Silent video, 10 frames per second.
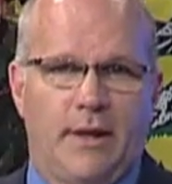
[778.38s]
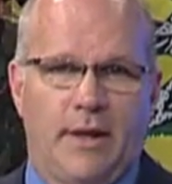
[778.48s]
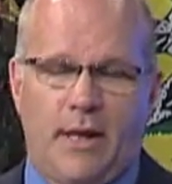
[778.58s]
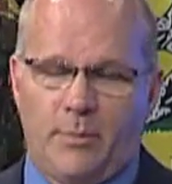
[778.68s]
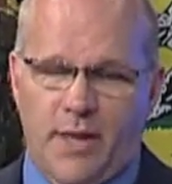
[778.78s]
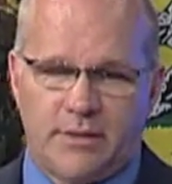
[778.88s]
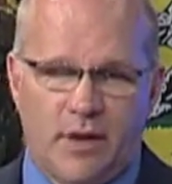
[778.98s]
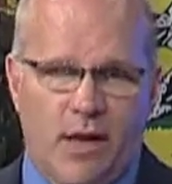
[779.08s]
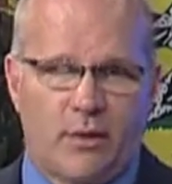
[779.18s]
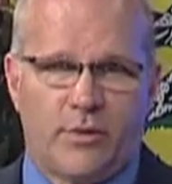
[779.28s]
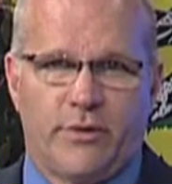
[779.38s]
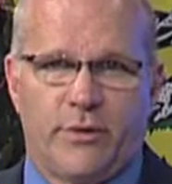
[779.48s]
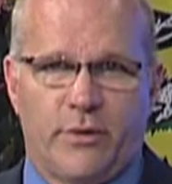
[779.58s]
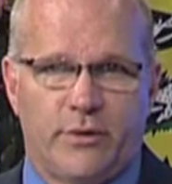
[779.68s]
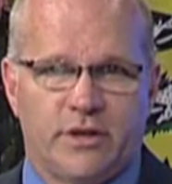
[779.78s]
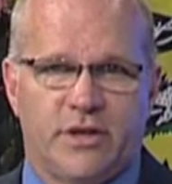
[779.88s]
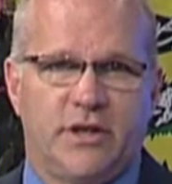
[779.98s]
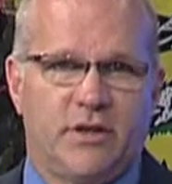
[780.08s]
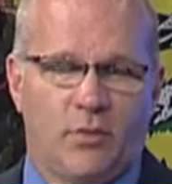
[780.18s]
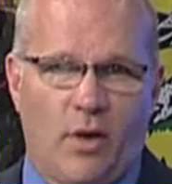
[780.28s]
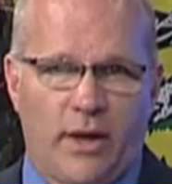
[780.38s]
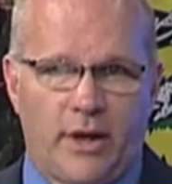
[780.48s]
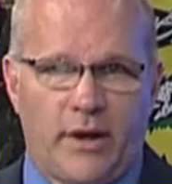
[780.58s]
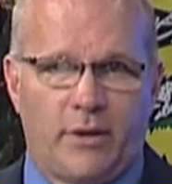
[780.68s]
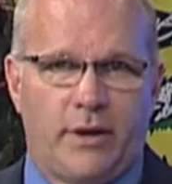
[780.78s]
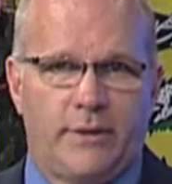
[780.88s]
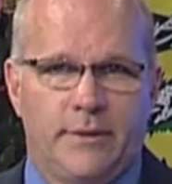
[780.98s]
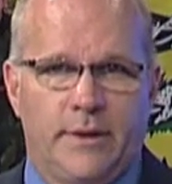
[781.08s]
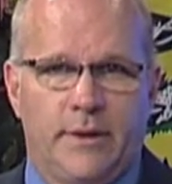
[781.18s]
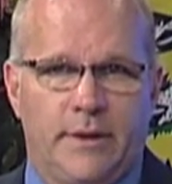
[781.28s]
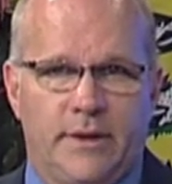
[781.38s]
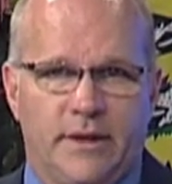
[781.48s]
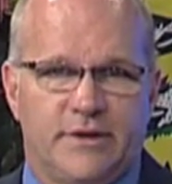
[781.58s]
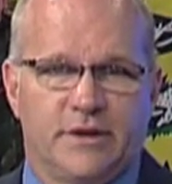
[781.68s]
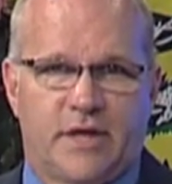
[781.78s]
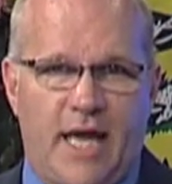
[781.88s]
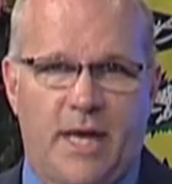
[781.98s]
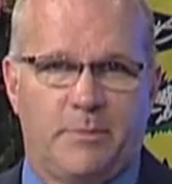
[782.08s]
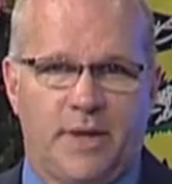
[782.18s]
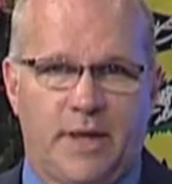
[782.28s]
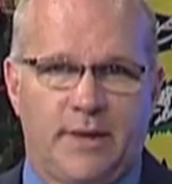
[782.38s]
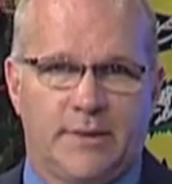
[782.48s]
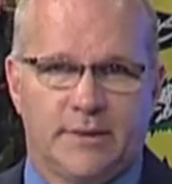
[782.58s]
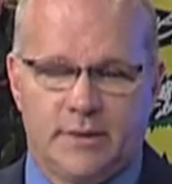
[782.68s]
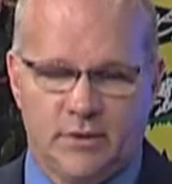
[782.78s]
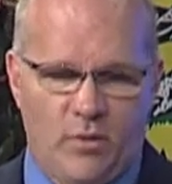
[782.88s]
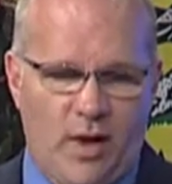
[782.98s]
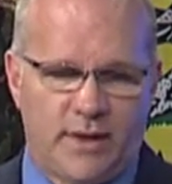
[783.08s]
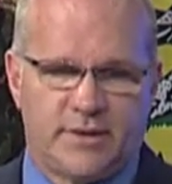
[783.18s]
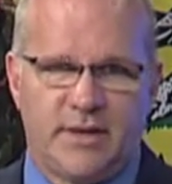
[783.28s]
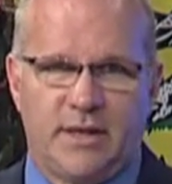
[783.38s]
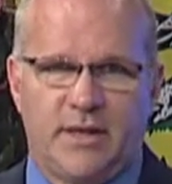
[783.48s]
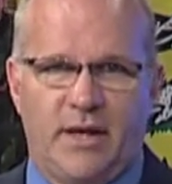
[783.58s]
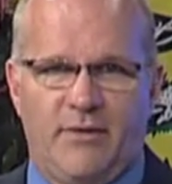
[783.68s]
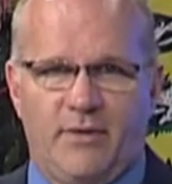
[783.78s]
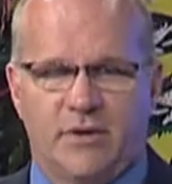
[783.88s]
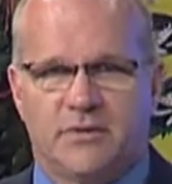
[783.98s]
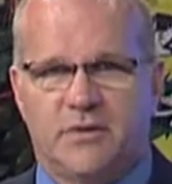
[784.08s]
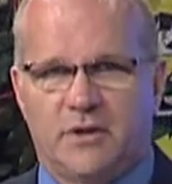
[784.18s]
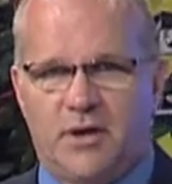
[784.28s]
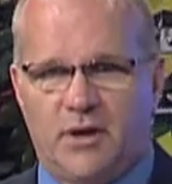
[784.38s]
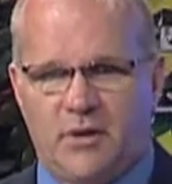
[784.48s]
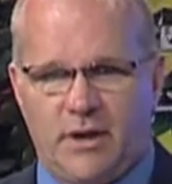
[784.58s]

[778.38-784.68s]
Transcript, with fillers: I had my talk with her, and she didn't want to hear it. It just can't be. Didn't want to see the evidence, could care